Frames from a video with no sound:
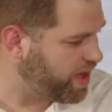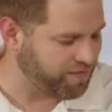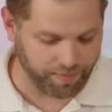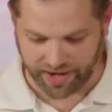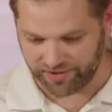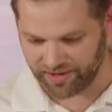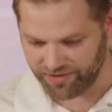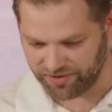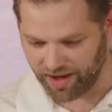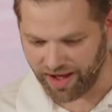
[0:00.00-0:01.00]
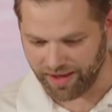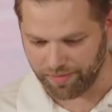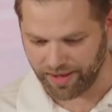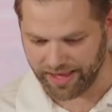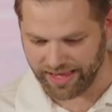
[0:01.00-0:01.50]
Everybody say, the
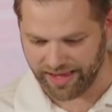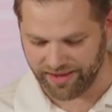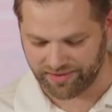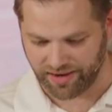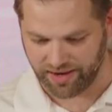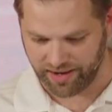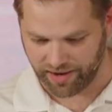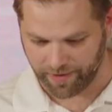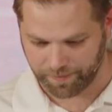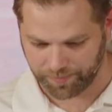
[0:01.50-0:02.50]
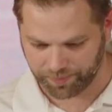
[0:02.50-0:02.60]
time is near.